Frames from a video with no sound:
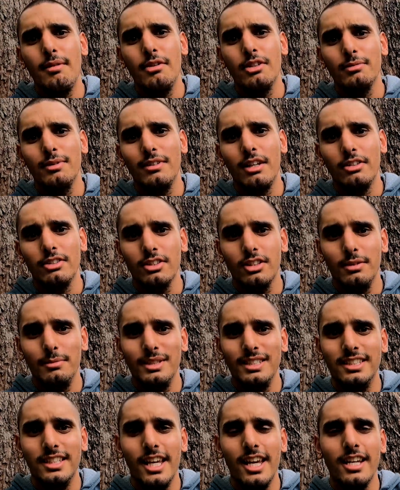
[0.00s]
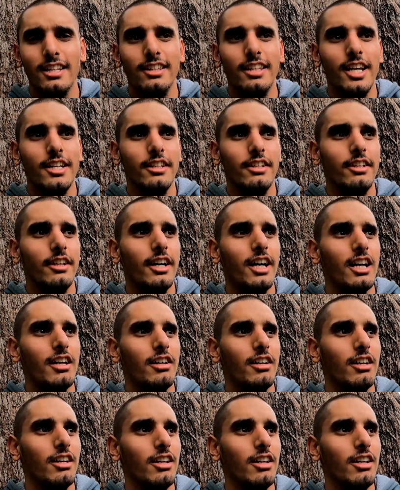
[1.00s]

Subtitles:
I was going to be staying there the night,